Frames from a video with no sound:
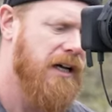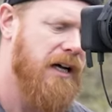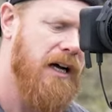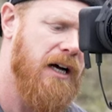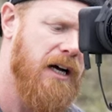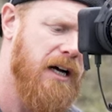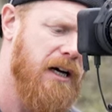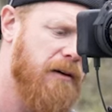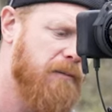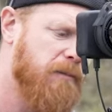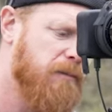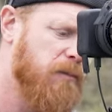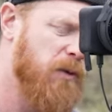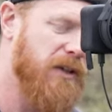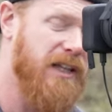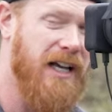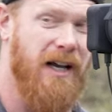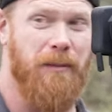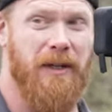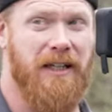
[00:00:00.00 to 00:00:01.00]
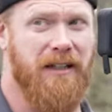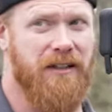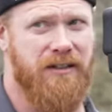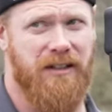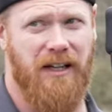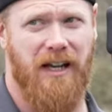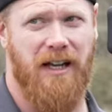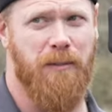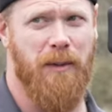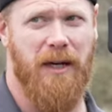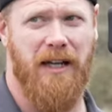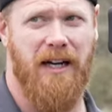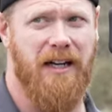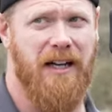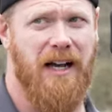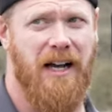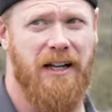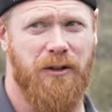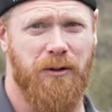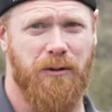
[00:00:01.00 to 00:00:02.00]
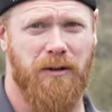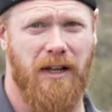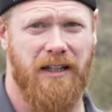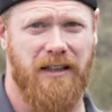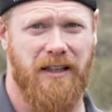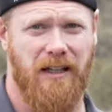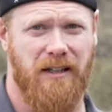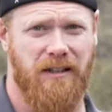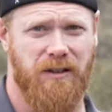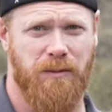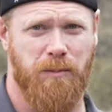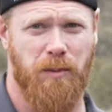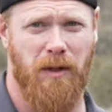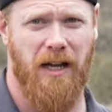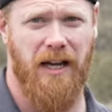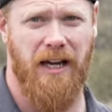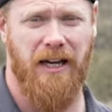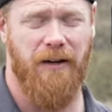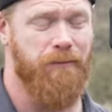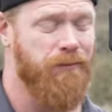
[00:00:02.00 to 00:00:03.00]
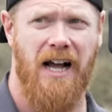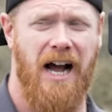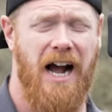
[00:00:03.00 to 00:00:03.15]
Um, with that being said, man, I, I, do like that display.